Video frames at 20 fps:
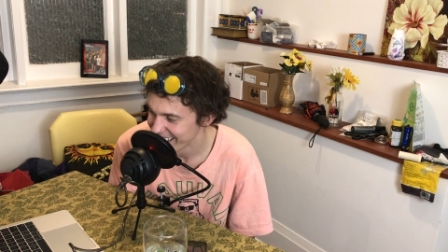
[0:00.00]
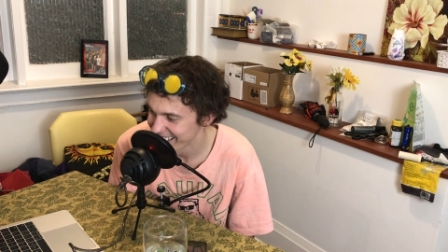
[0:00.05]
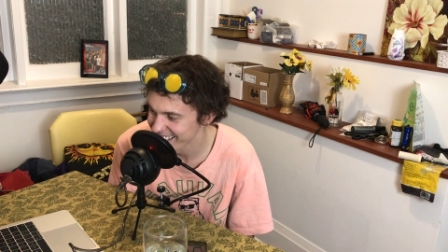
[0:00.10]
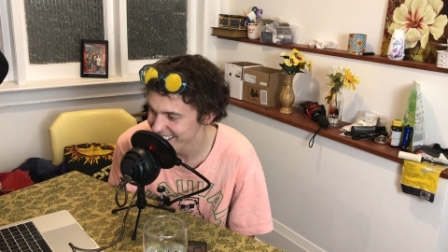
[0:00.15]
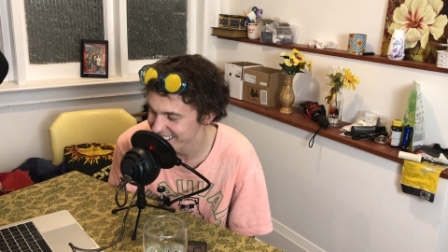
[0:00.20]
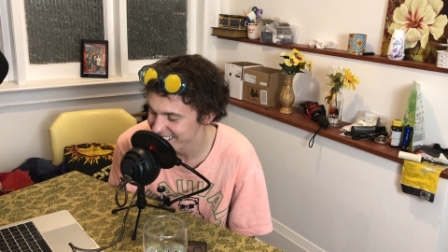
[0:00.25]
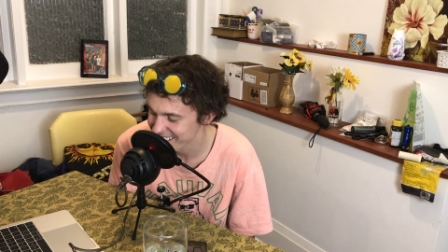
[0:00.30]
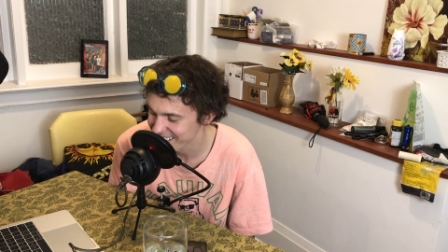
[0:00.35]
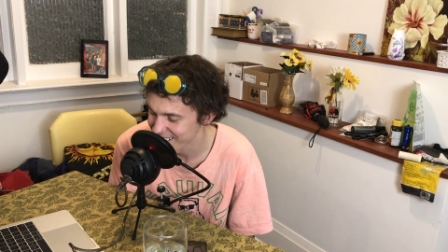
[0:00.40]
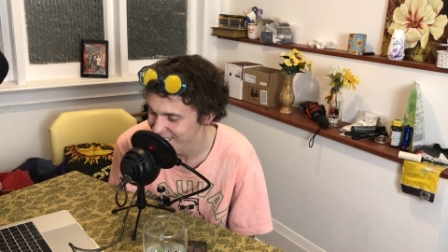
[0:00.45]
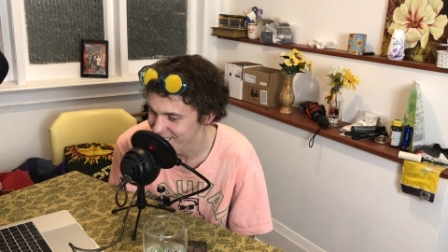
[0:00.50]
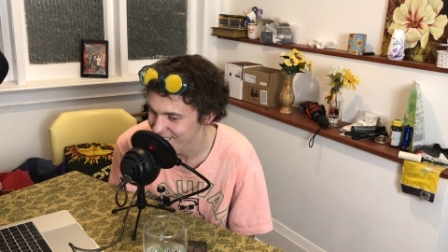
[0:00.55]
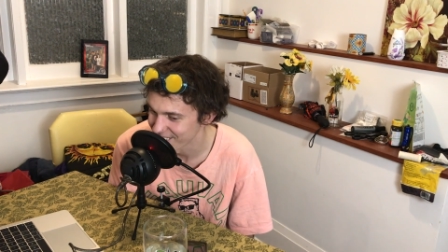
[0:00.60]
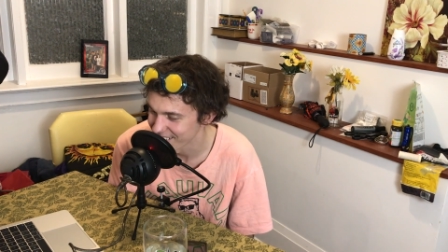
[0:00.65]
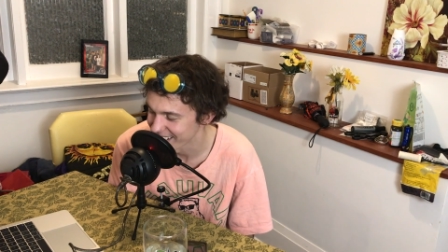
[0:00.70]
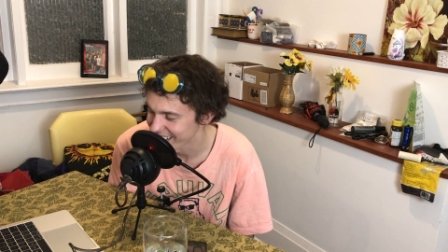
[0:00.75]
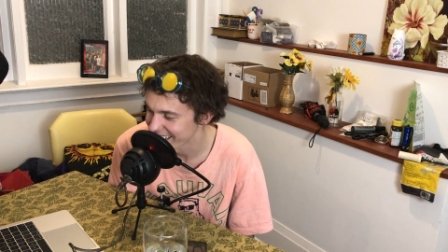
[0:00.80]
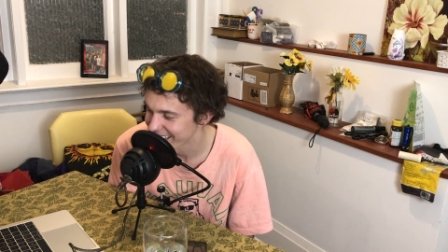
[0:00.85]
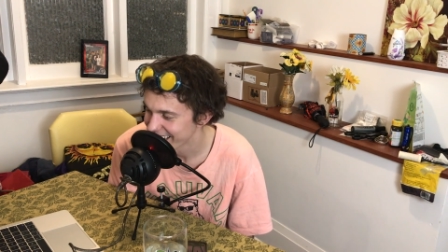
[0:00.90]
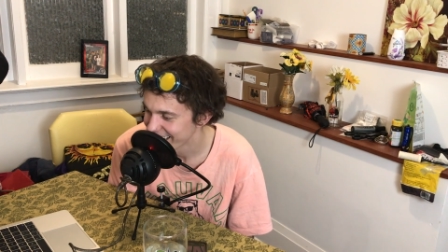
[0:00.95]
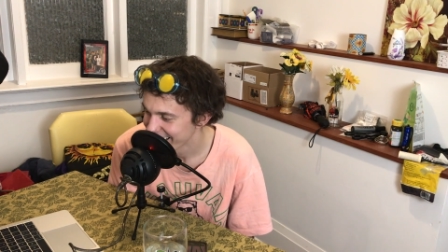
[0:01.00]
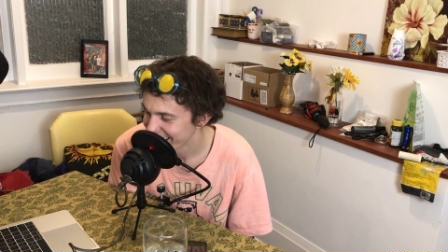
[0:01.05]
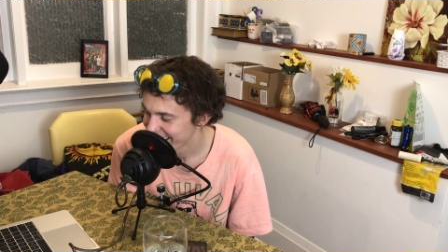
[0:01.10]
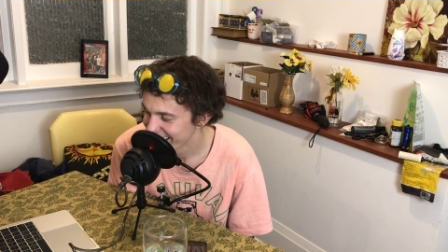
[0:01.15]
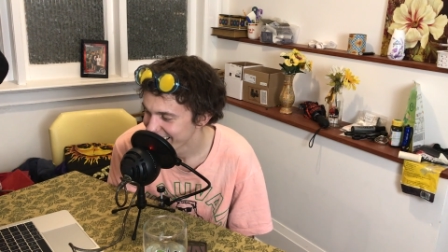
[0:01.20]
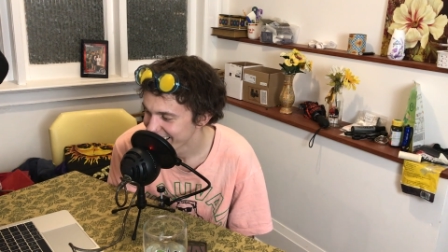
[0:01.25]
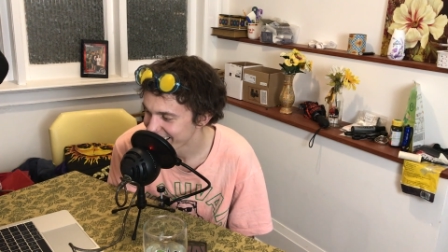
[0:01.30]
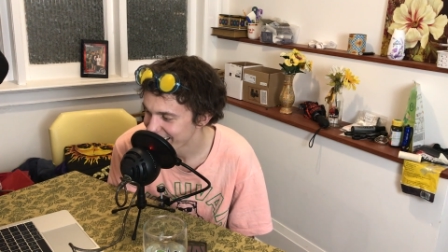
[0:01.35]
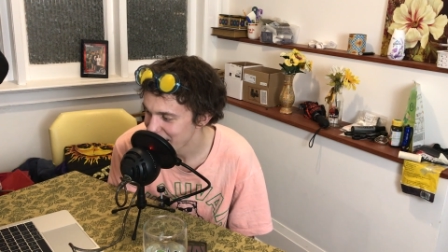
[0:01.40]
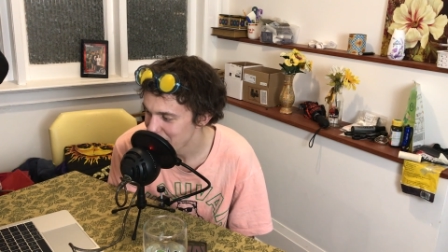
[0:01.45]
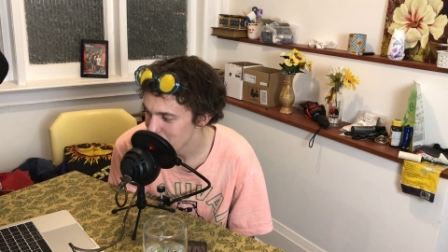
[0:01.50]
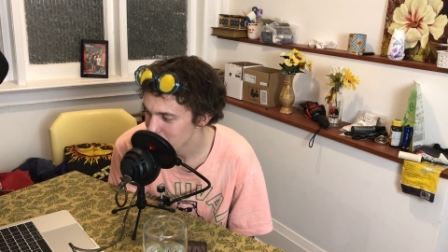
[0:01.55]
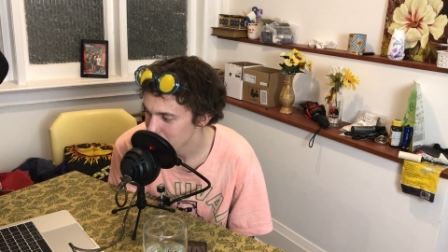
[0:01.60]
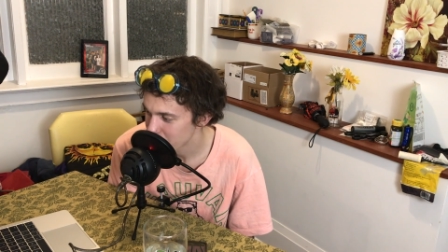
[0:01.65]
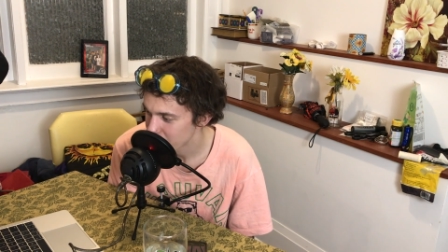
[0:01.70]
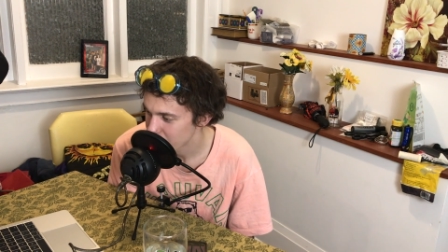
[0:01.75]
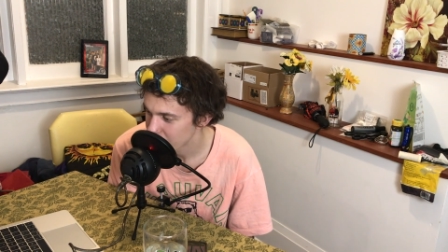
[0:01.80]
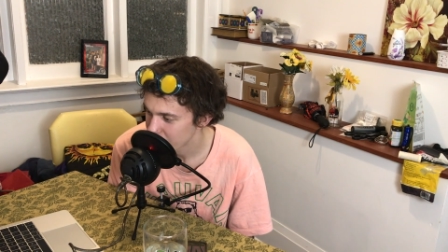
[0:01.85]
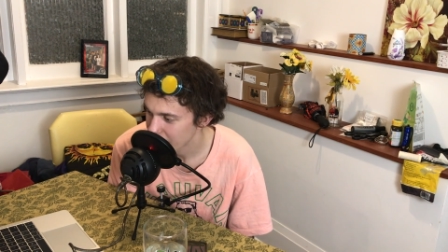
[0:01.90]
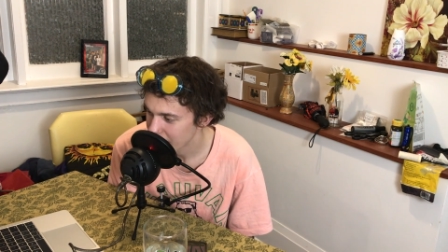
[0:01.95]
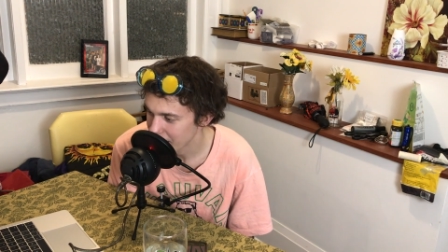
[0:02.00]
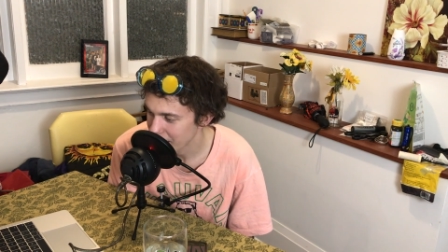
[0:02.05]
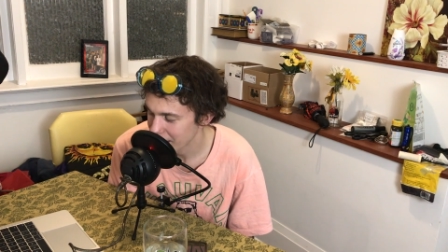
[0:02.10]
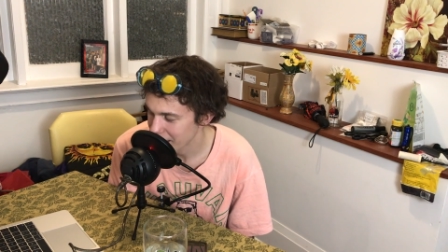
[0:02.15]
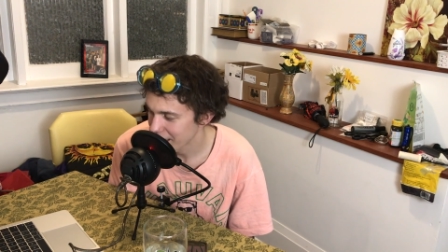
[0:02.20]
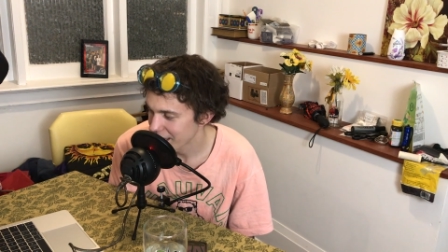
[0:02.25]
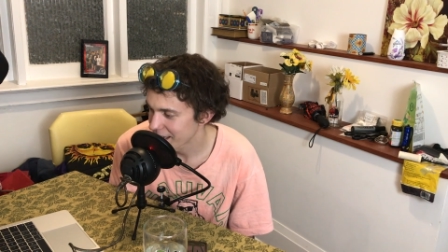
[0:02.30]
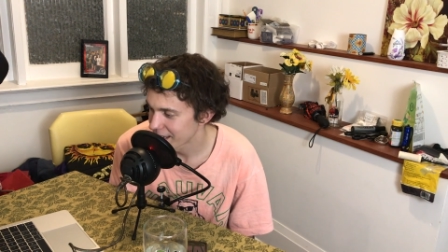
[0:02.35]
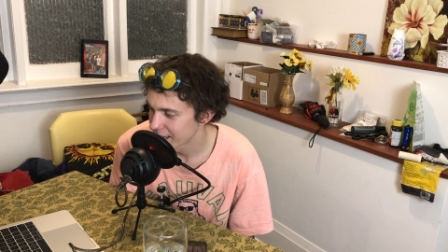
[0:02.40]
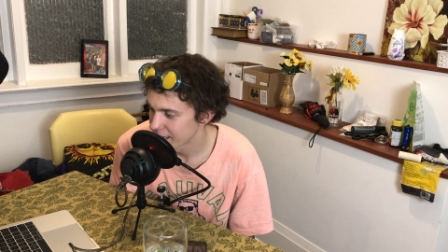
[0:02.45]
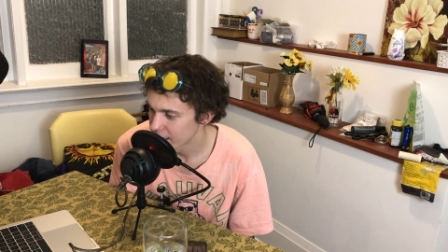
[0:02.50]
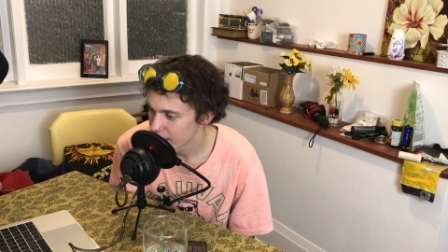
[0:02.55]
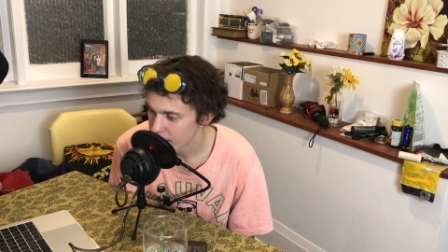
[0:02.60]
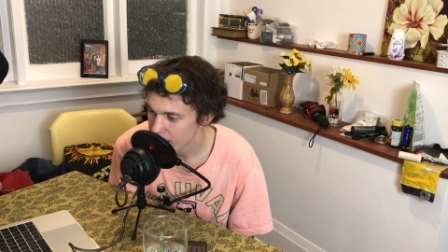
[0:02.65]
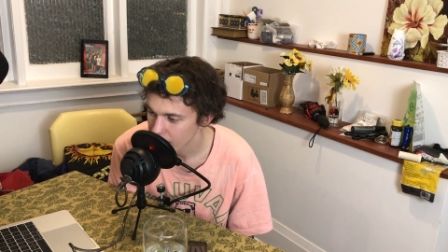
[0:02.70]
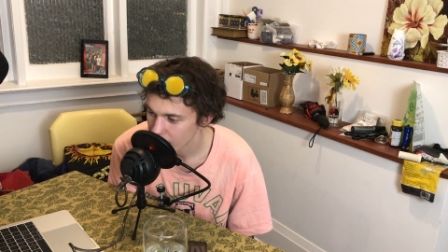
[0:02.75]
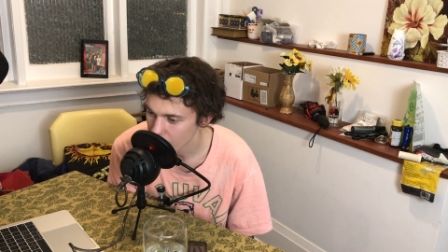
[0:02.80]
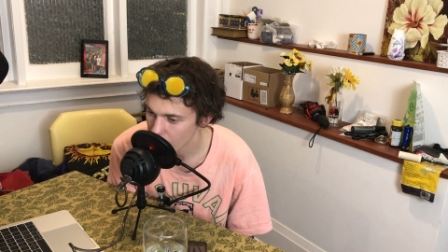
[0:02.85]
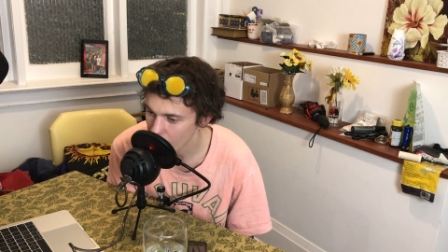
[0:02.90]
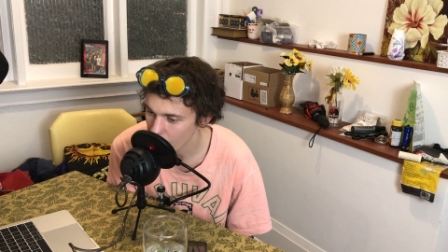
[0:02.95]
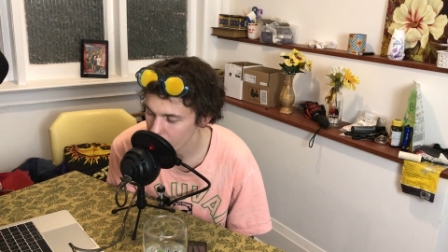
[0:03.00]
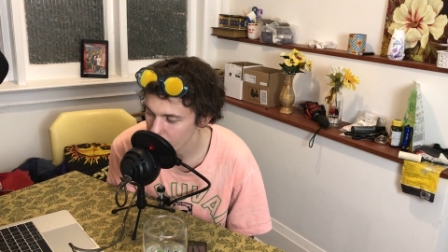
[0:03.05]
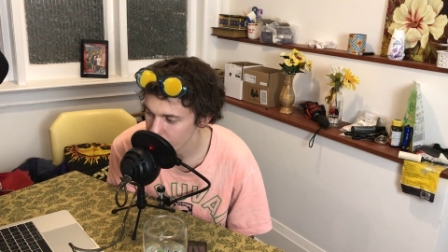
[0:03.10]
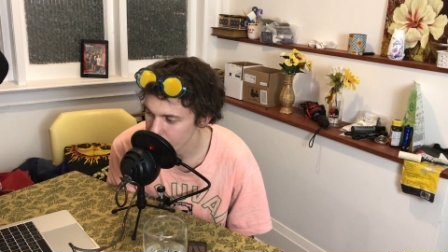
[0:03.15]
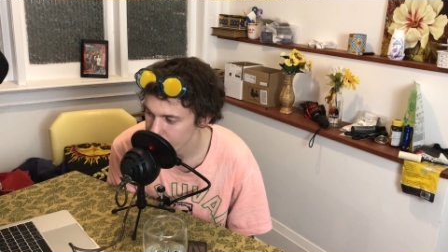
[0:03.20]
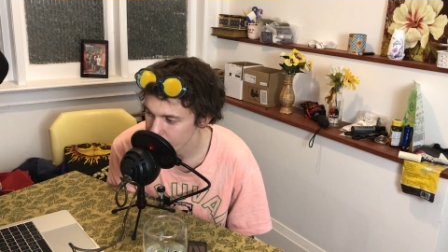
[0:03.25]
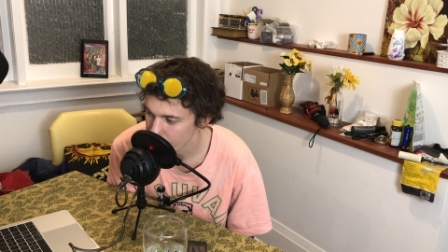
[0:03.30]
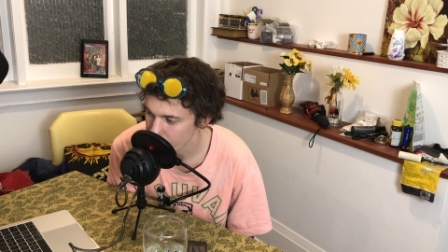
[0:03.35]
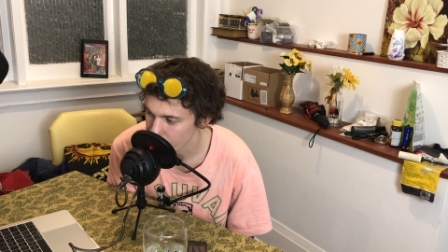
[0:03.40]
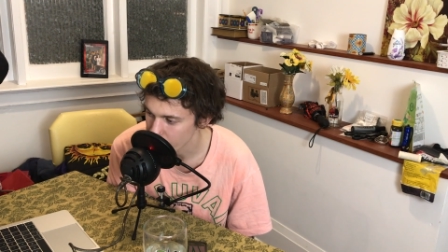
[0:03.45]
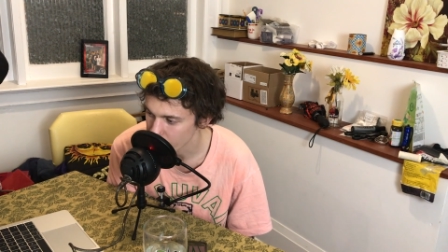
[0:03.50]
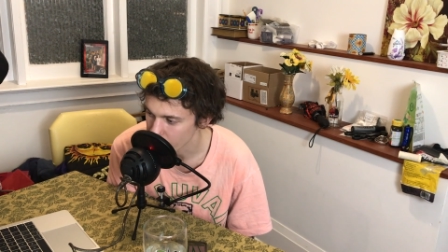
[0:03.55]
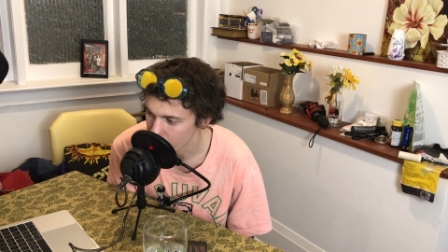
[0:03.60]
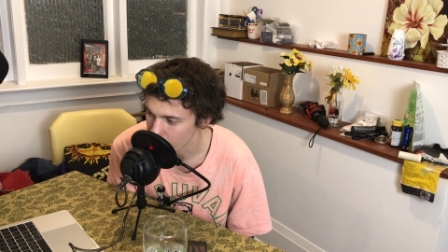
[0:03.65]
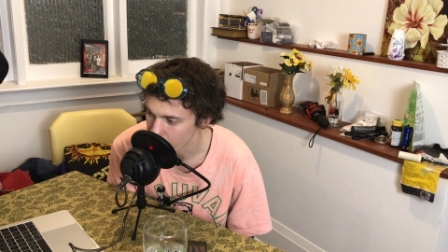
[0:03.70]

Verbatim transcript: That's so funny. Name. Know your favorite